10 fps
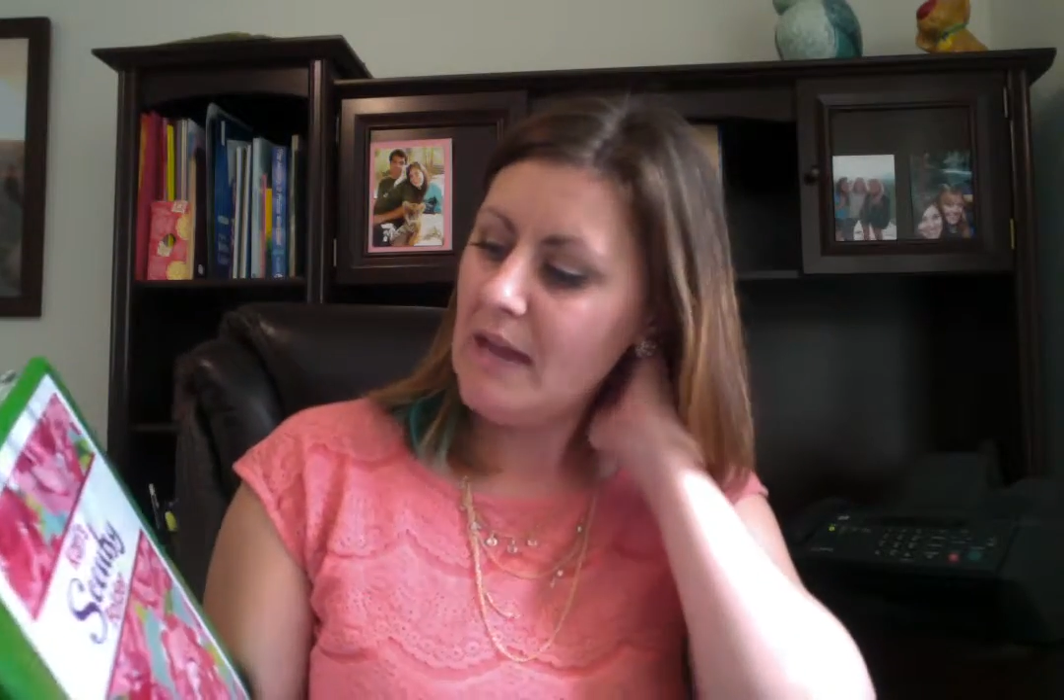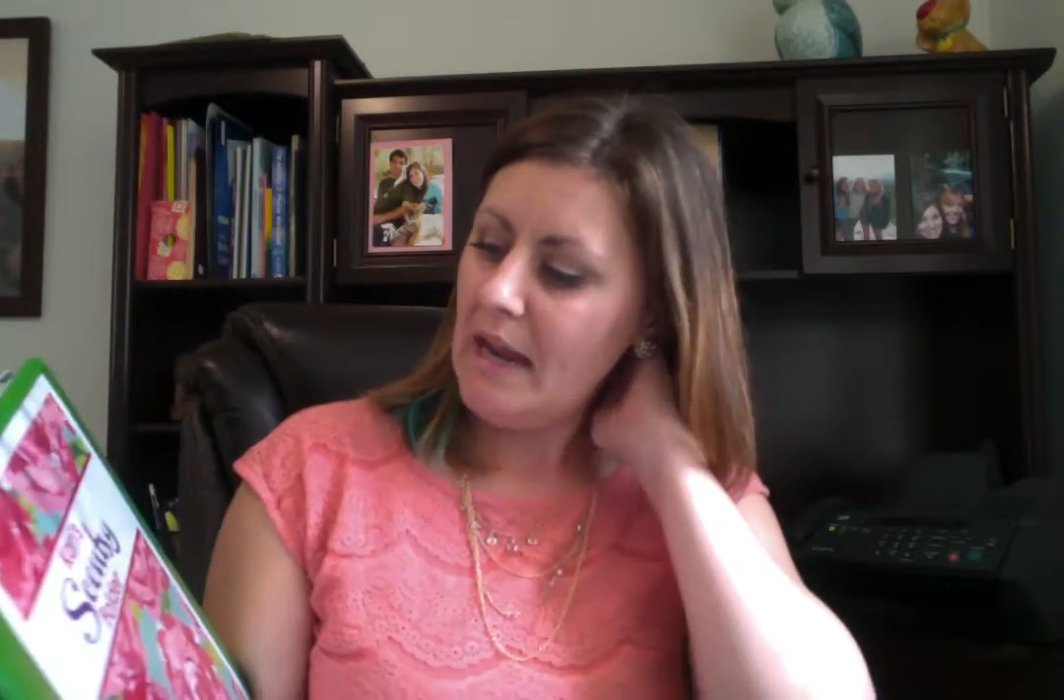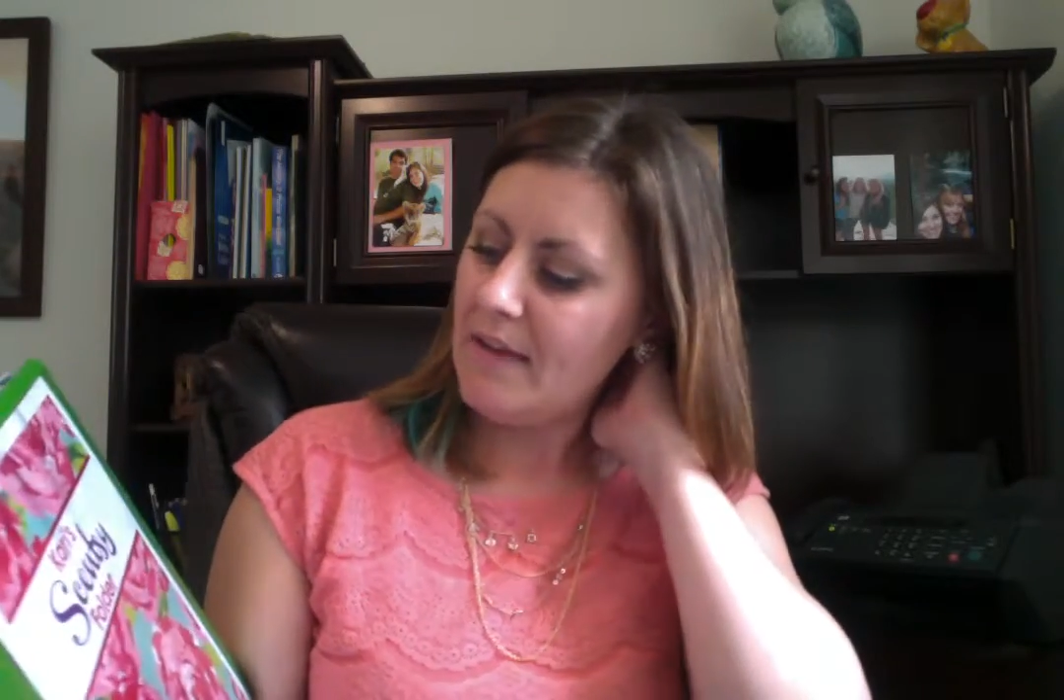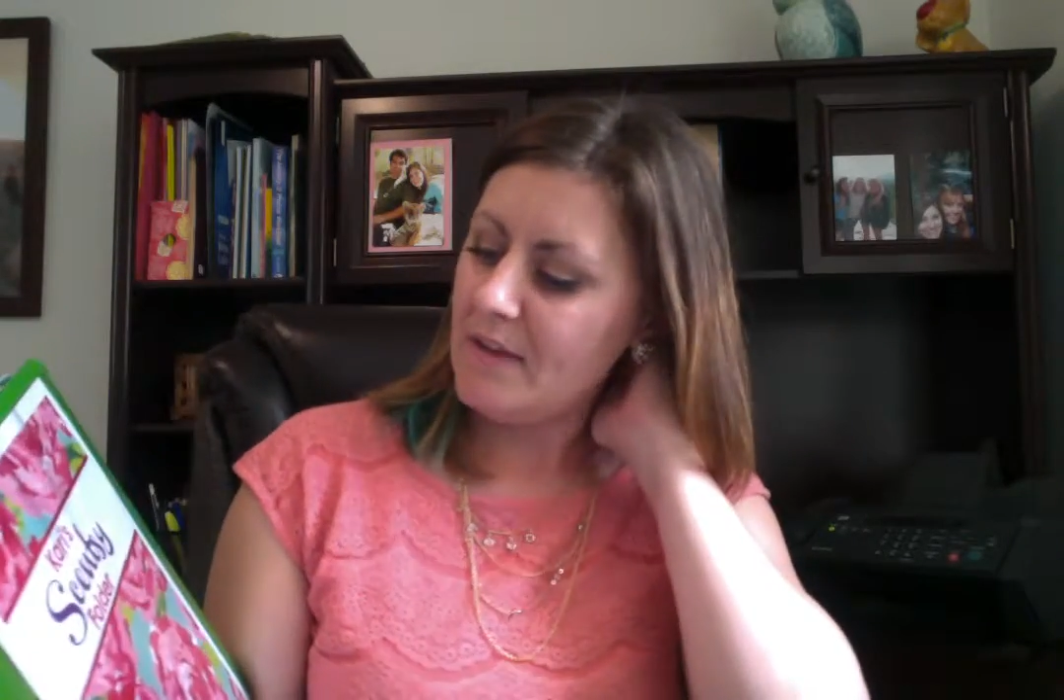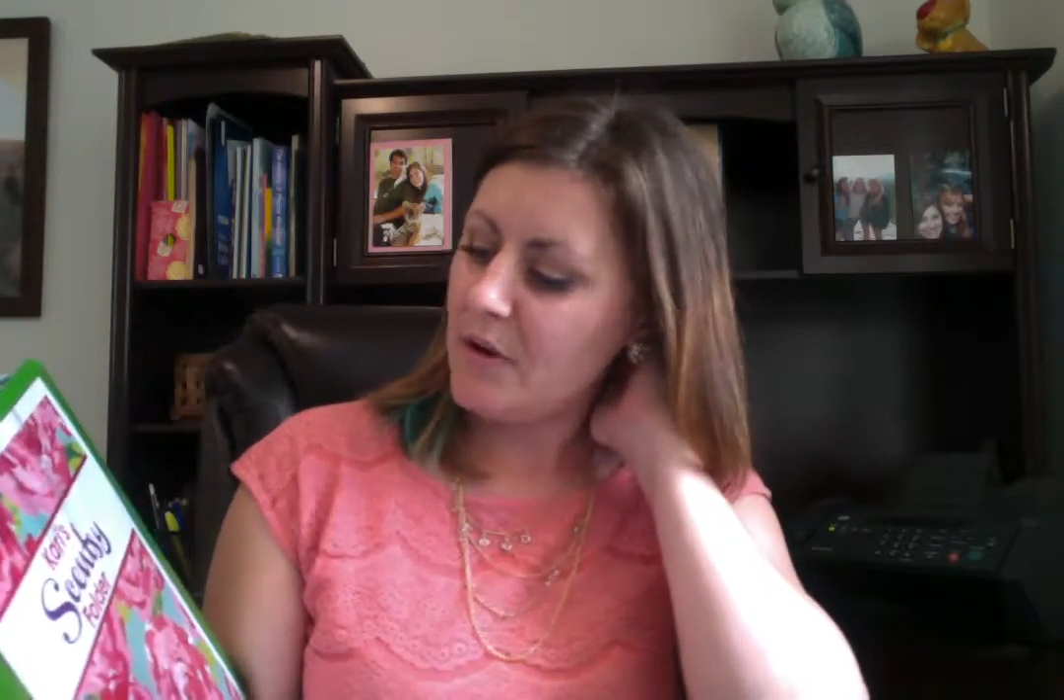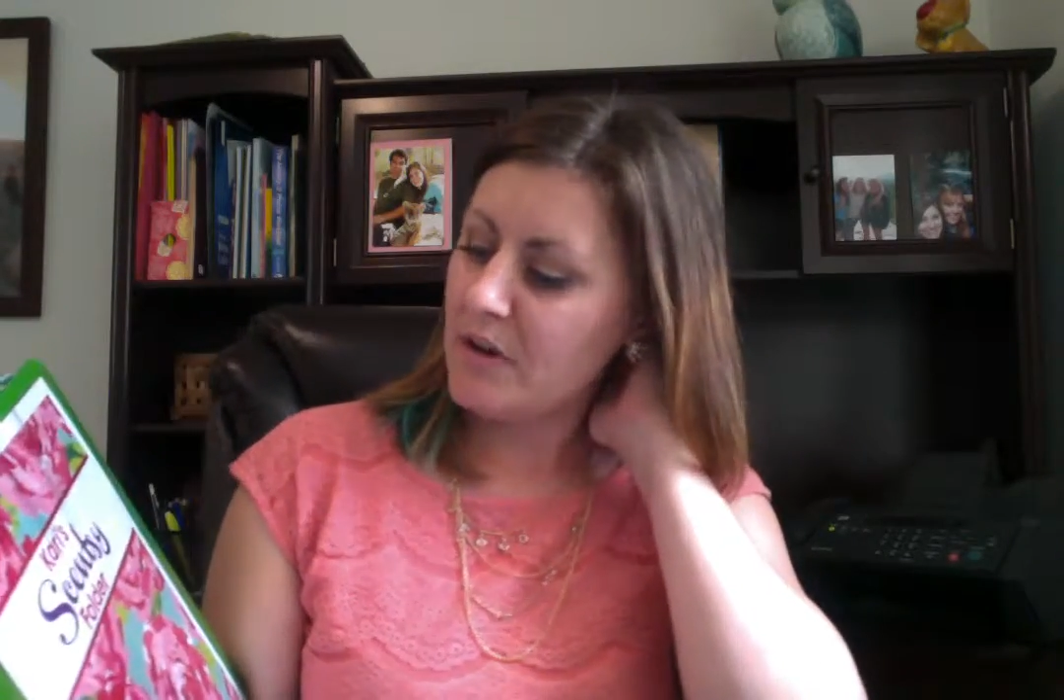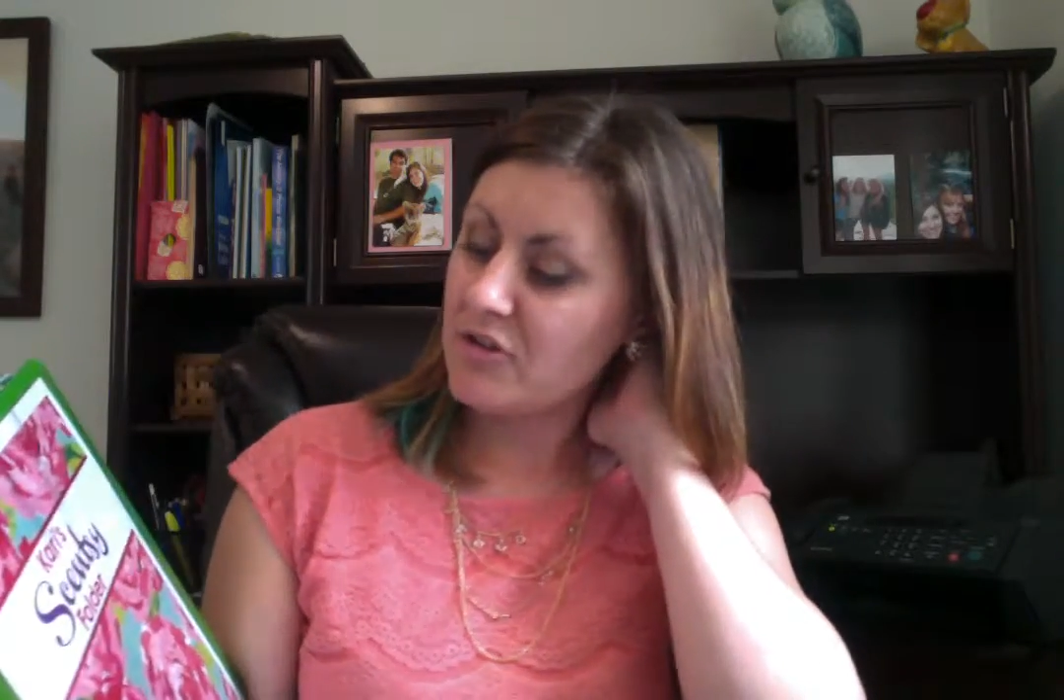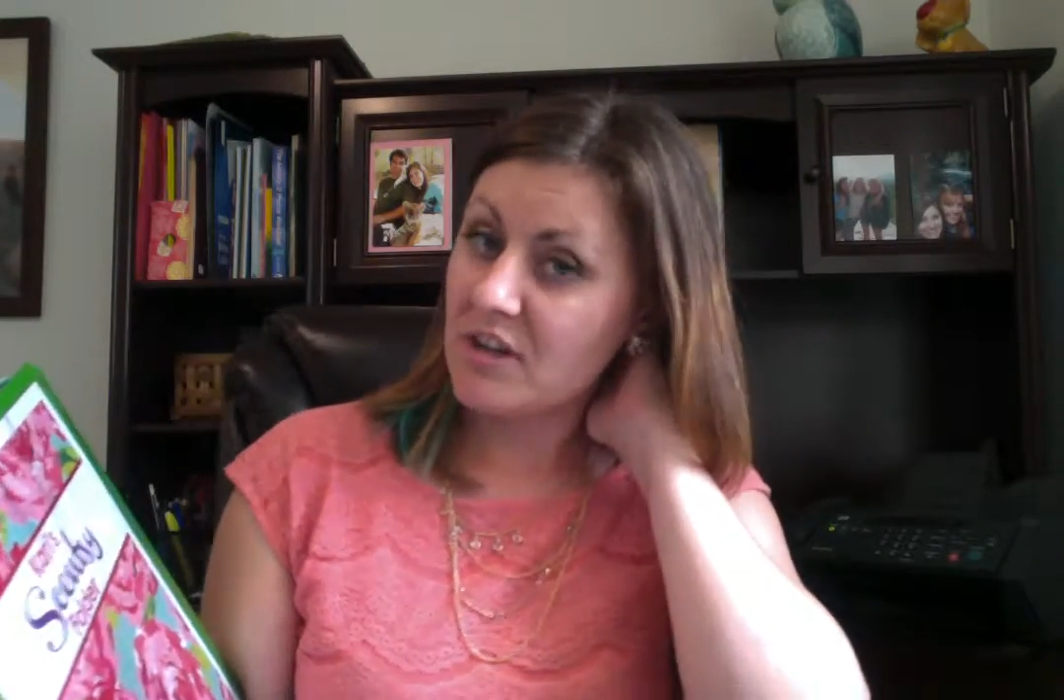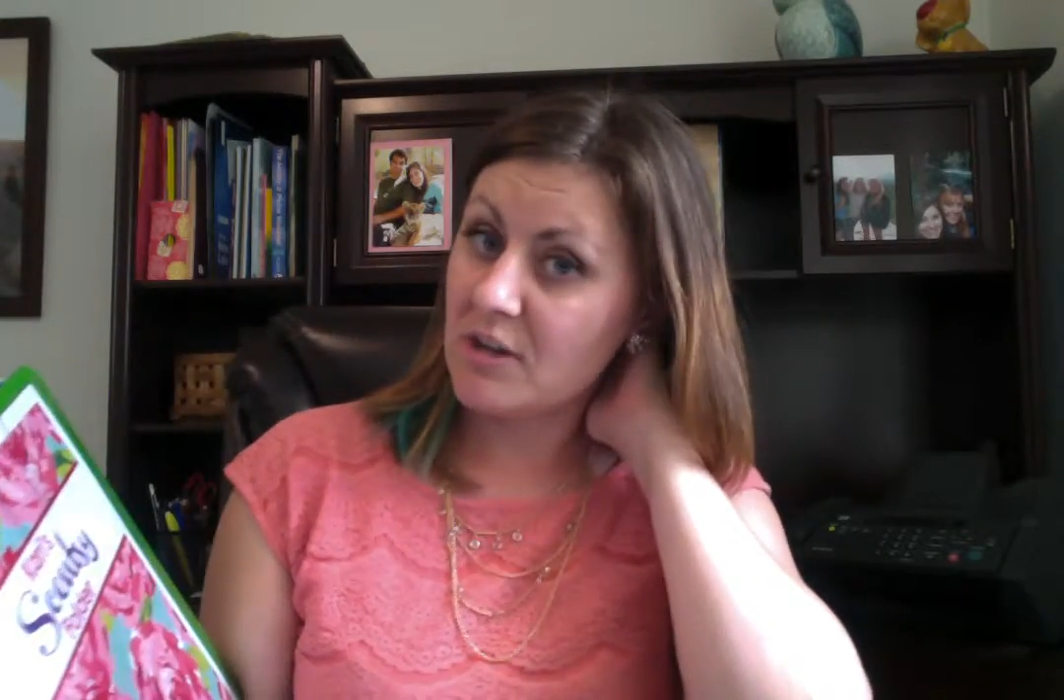and that you're actually going